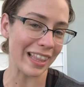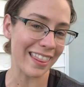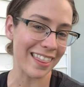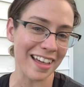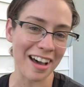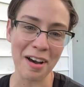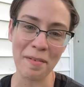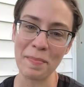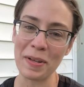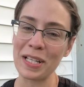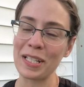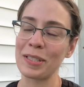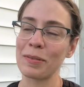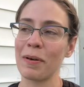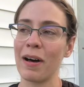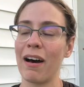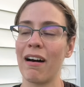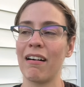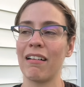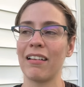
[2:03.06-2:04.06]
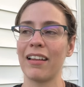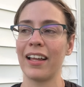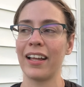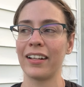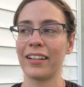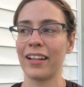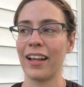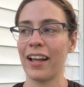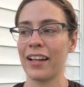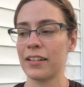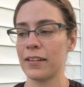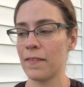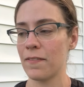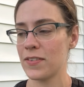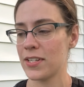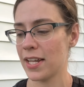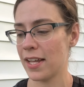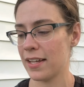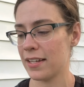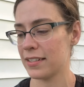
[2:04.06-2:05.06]
thumb as well and kind of
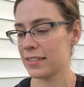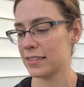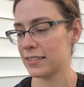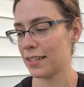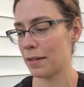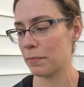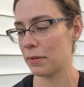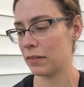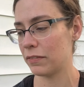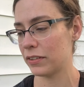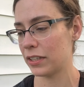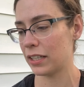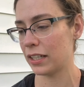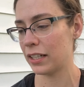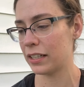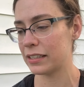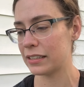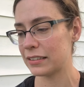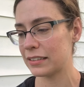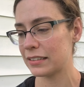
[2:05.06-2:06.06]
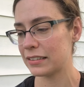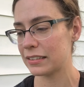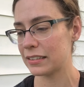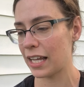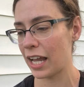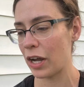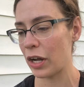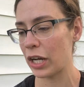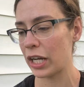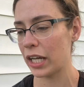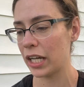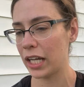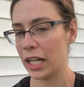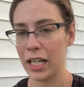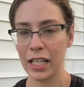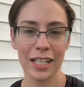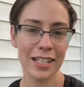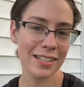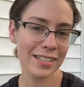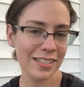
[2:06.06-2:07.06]
take some of the
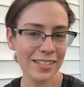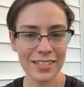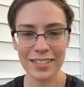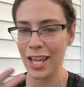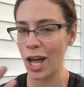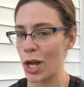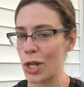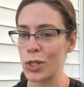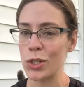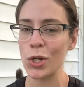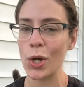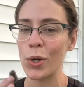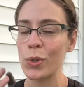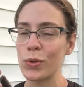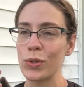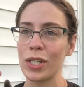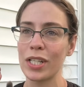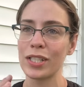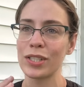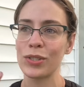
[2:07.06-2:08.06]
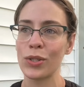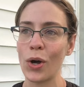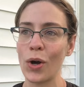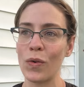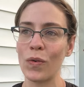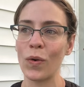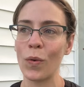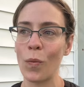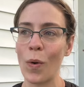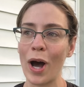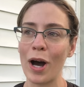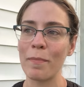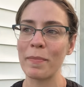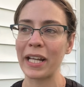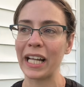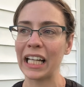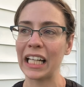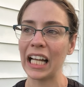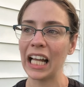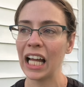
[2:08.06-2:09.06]
scariness, unknownness,
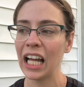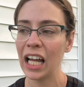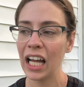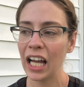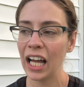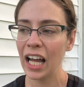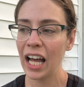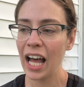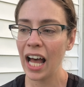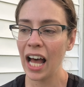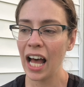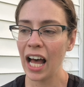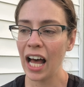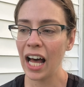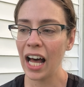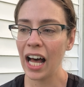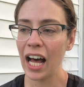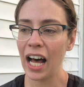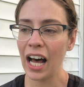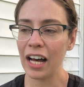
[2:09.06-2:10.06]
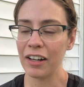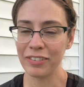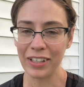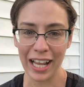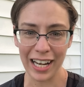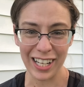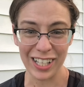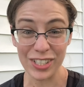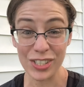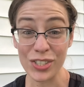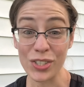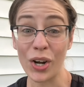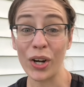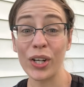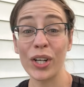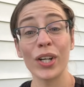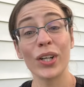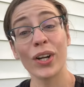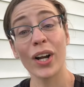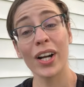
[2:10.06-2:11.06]
overwhelming of getting
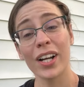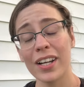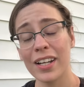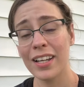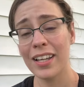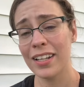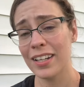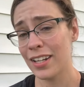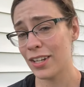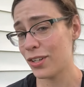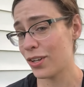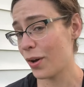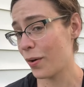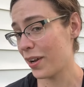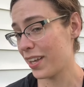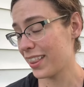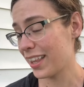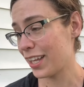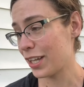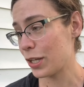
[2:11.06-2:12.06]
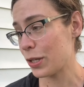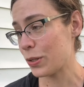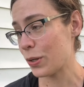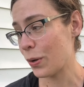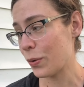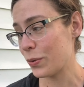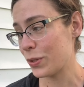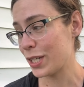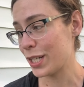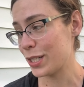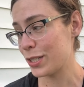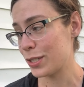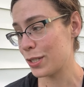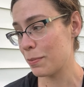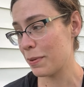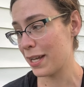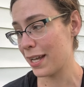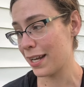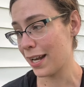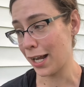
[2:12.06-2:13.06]
started gardening and knowing that you don't need to
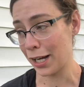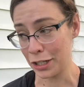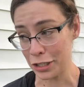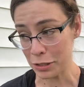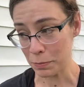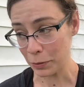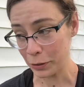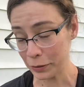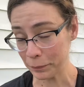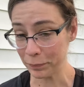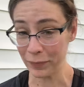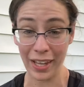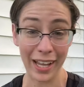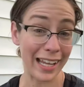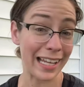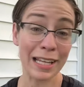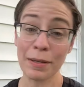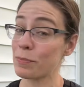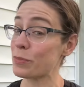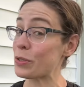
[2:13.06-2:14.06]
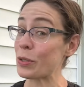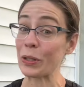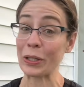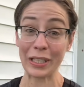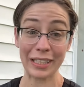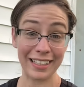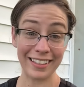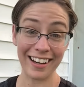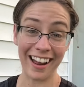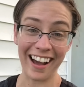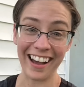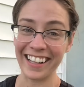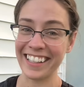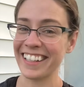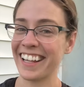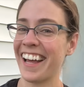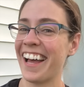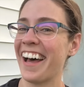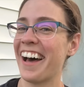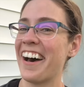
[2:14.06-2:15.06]
be an expert. I am certainly not.
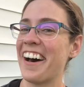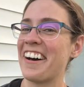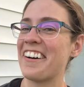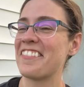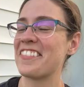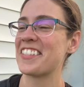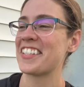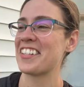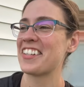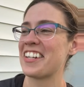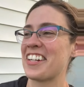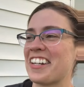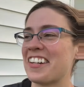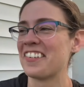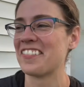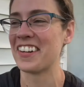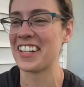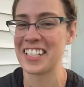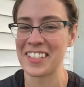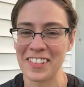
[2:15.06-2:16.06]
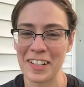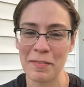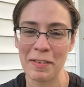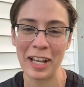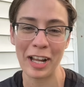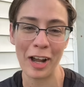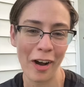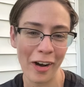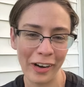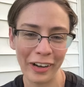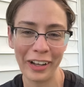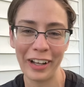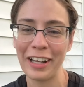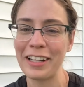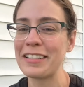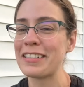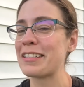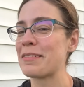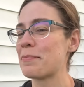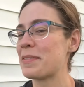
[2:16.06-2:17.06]
So you're going to watch me make all
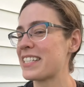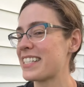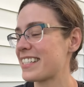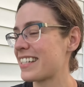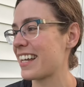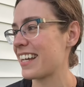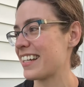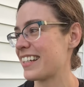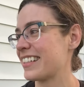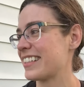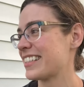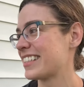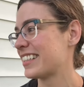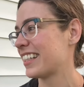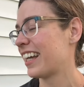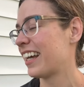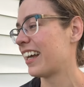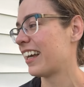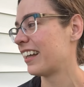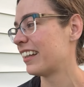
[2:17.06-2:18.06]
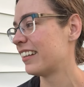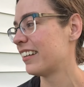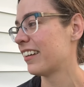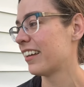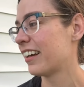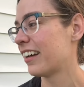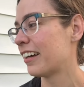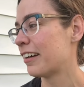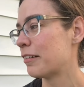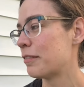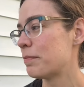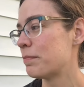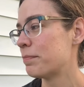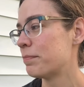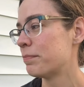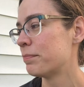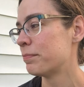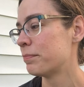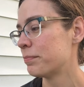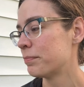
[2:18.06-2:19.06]
kinds of mistakes and
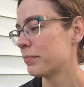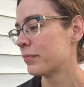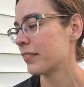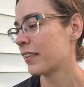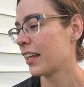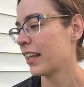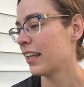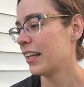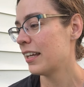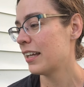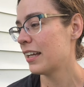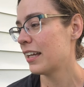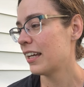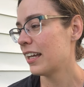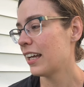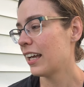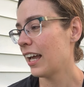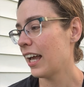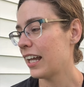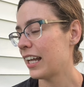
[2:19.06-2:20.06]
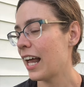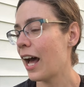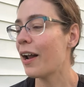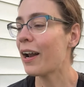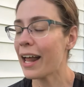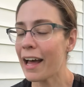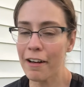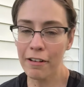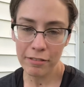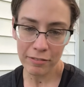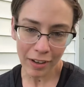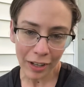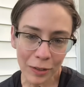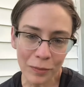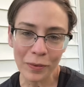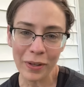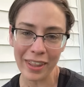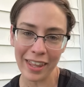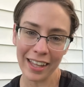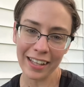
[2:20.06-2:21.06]
how to have fun
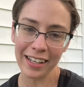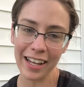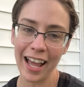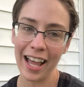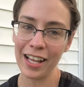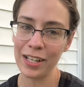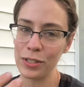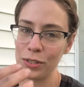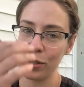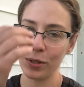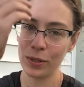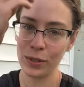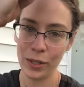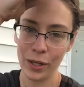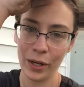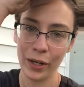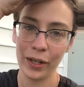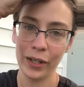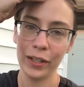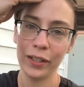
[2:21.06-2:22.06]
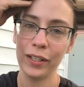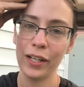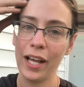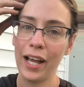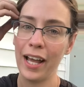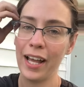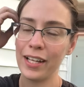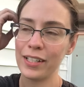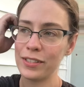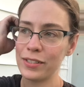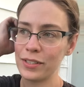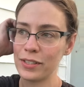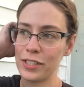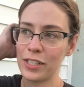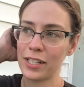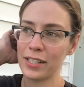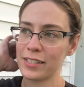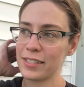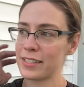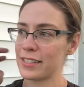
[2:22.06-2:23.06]
with it and to learn and to
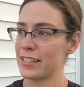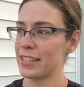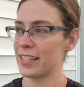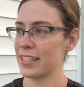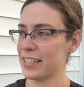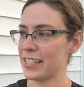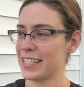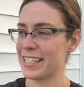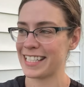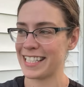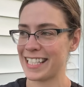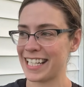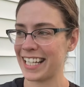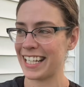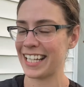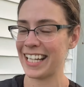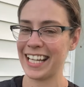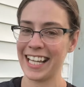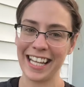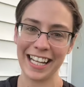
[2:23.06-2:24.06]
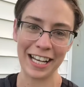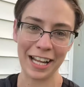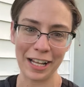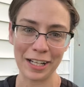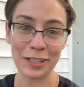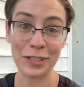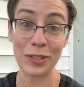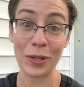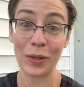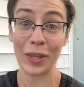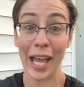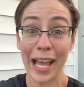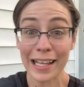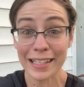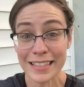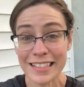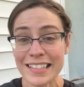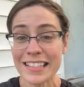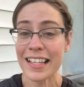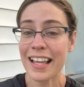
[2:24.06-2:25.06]
just stick in it. So
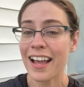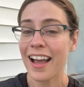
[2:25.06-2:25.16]
that's